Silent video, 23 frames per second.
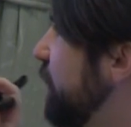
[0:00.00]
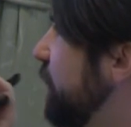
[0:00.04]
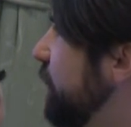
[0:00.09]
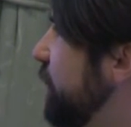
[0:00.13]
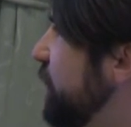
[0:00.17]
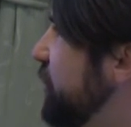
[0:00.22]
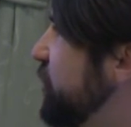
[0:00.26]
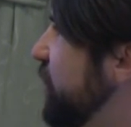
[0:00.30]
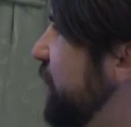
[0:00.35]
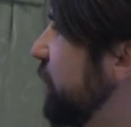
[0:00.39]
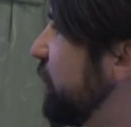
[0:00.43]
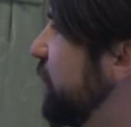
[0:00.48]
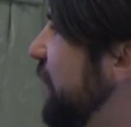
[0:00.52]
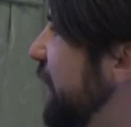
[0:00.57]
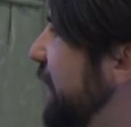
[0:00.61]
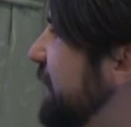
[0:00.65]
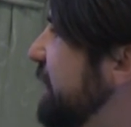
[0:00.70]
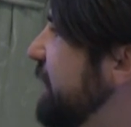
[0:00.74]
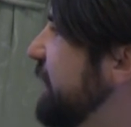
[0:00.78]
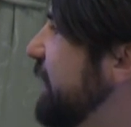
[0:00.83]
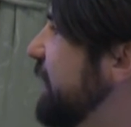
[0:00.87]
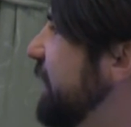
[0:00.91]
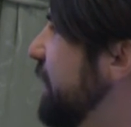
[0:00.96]
the general
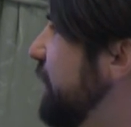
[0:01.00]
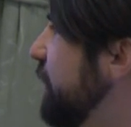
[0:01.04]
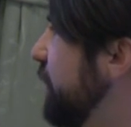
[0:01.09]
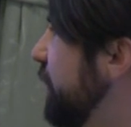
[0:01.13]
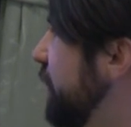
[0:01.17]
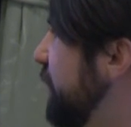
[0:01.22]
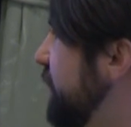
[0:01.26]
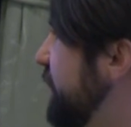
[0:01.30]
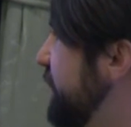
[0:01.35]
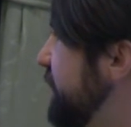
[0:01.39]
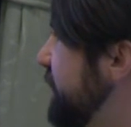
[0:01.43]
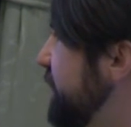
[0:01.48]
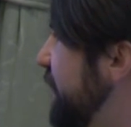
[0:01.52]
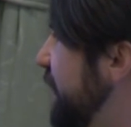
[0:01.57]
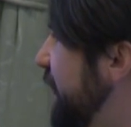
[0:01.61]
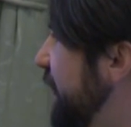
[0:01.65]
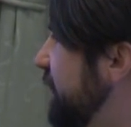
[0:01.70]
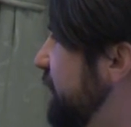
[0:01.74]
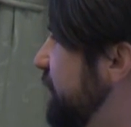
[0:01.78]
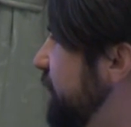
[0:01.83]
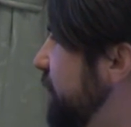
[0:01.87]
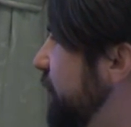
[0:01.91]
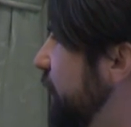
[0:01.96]
idea here is
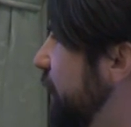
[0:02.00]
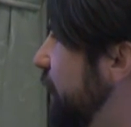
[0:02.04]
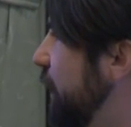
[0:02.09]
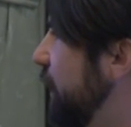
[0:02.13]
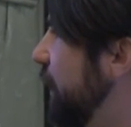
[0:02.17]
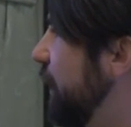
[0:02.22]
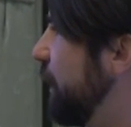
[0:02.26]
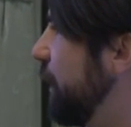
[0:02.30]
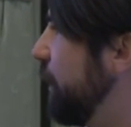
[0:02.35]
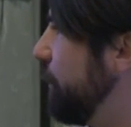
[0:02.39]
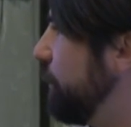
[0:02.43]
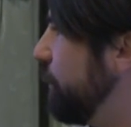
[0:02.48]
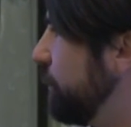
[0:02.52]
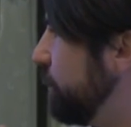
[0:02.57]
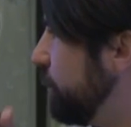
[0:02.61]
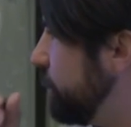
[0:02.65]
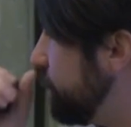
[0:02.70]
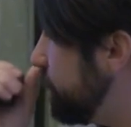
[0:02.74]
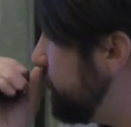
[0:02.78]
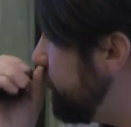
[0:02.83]
that um,